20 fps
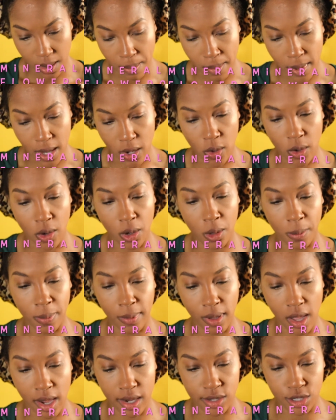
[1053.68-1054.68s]
mineral
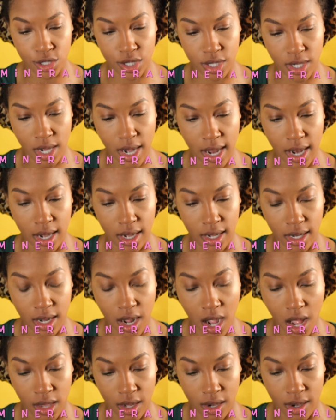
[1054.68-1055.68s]
blush in
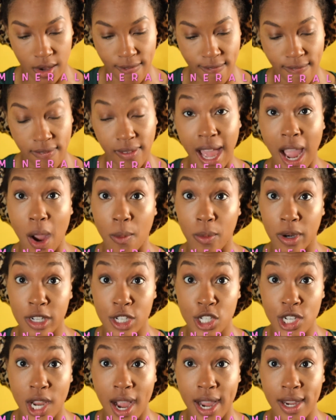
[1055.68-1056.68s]
color
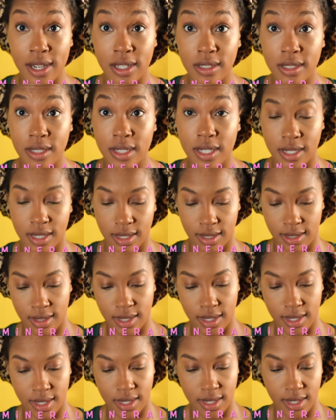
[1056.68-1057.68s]
Flowerchild.
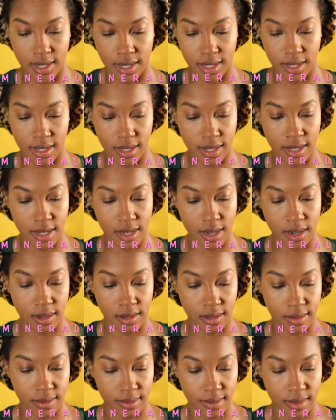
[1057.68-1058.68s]

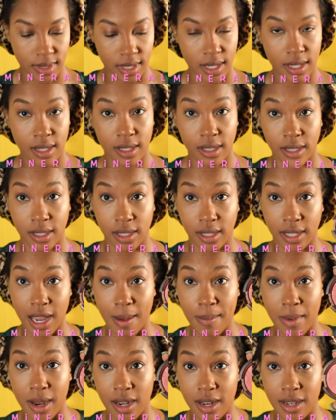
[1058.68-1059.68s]
So clearly
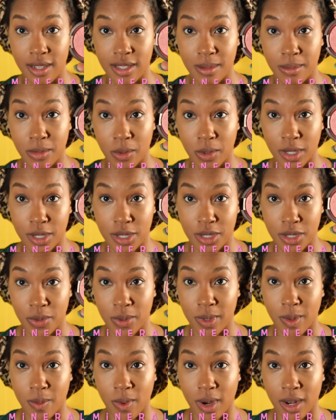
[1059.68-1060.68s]
I may need some more
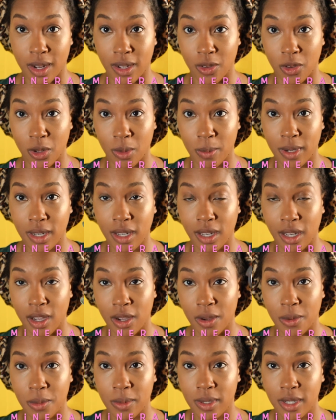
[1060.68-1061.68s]
soon. I'm running a little bit
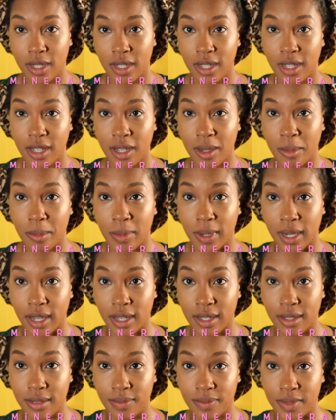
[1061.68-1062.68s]
low,
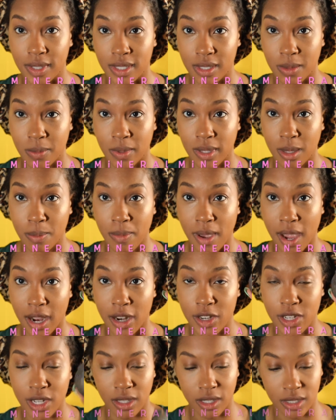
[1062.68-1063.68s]
but this is what the
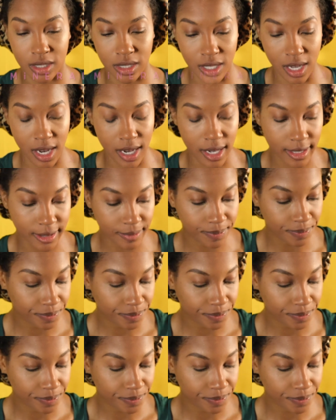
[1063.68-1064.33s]
packaging looks like.